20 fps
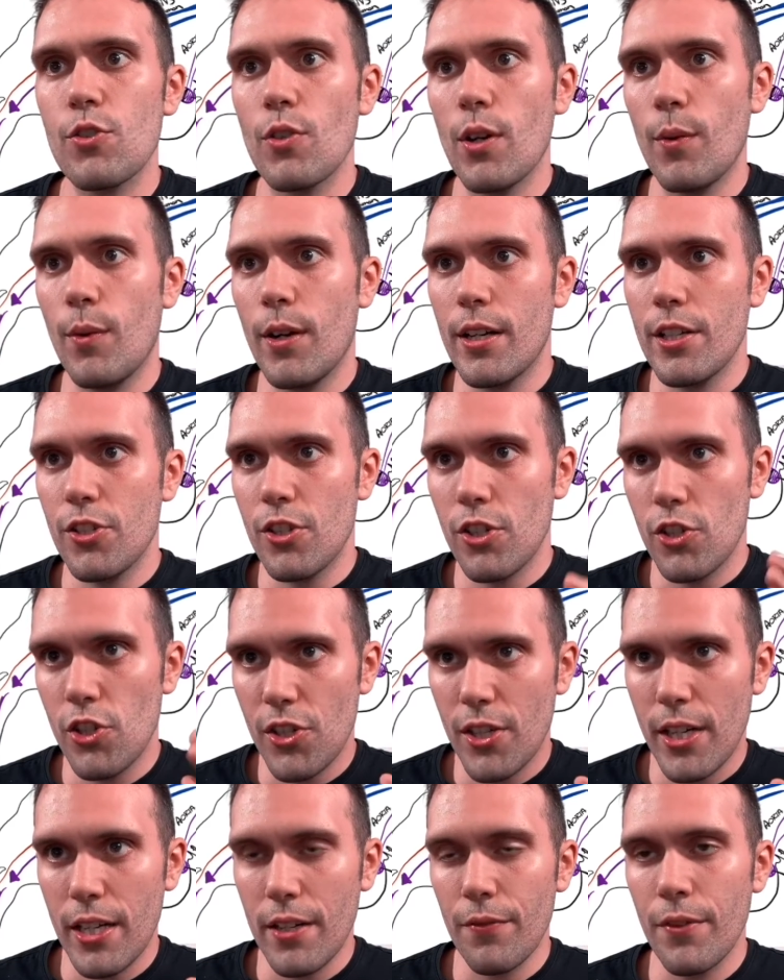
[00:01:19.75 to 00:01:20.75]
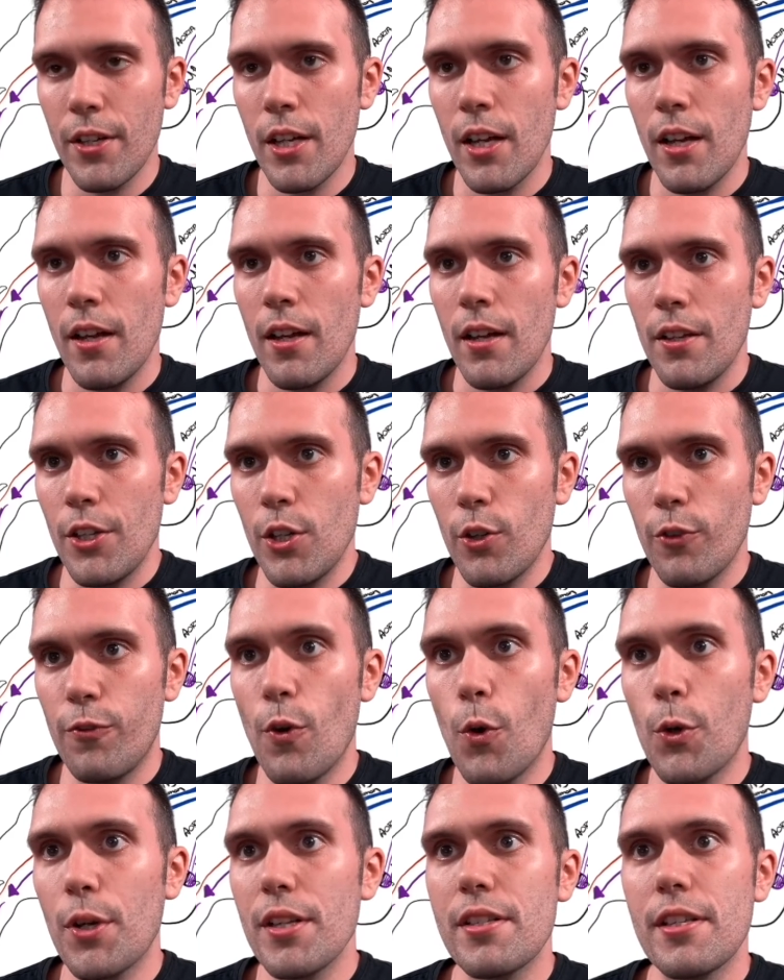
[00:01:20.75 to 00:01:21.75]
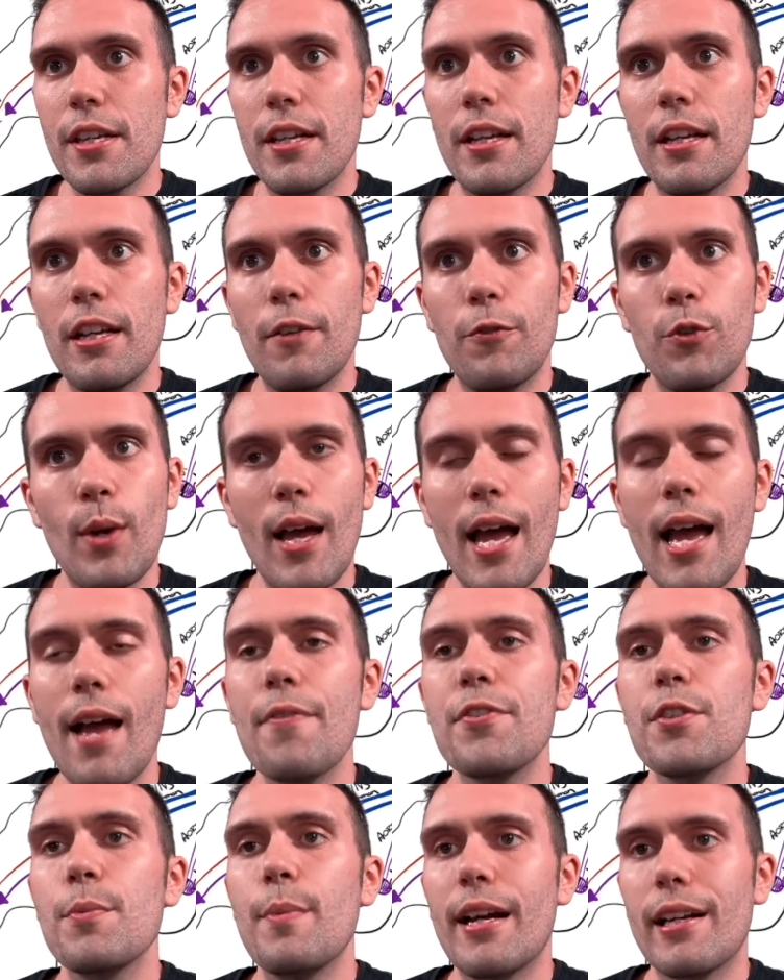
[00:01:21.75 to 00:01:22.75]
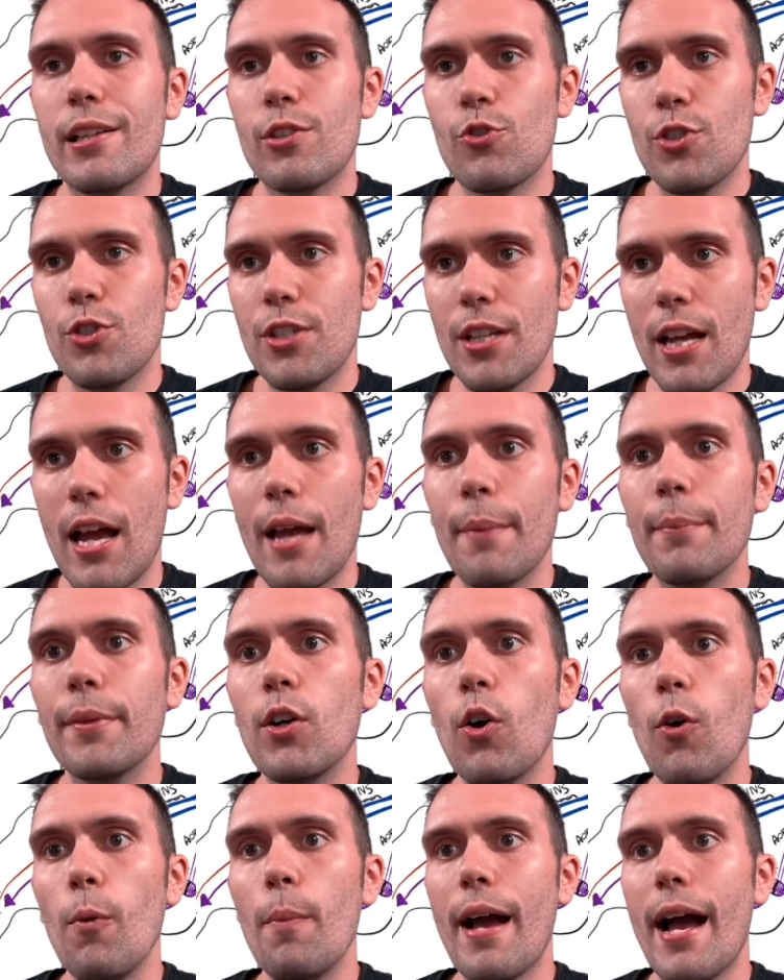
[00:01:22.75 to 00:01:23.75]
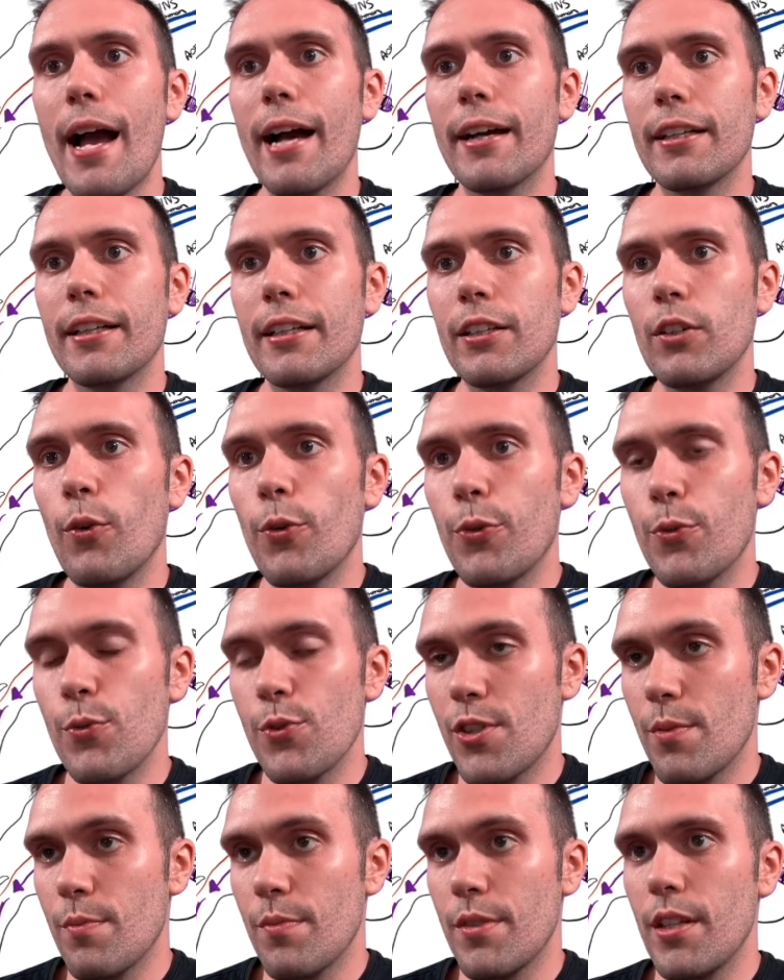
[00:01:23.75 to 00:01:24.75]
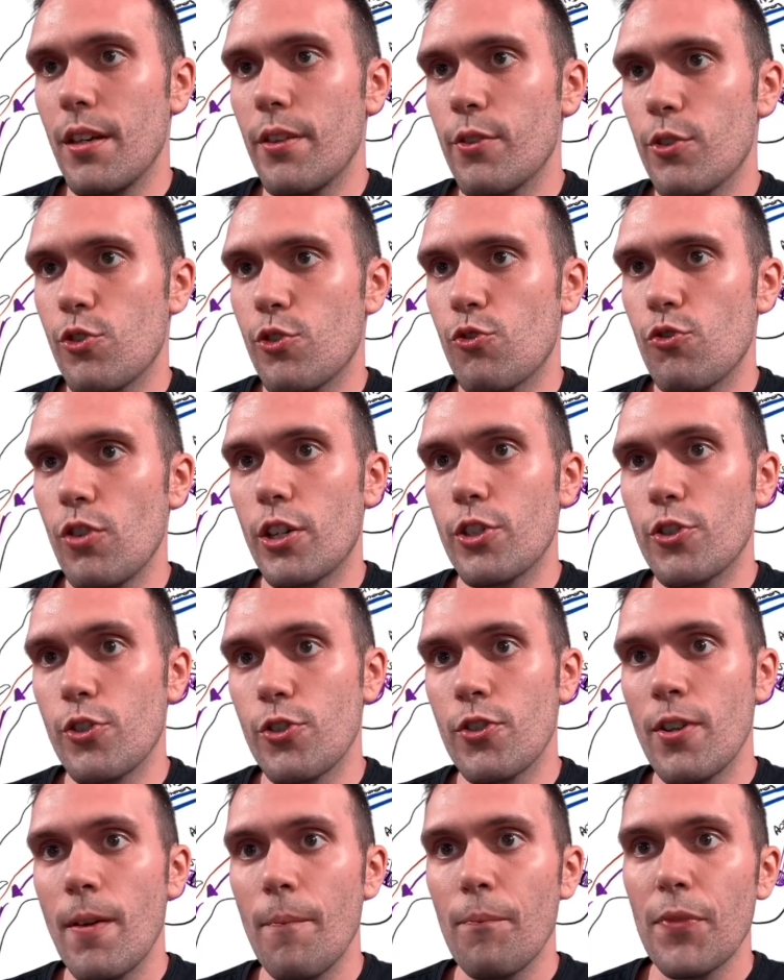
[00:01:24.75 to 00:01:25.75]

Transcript: So I want us to just kind of you know, focus in, and if you have some extra time, go back and go through some of the other structures.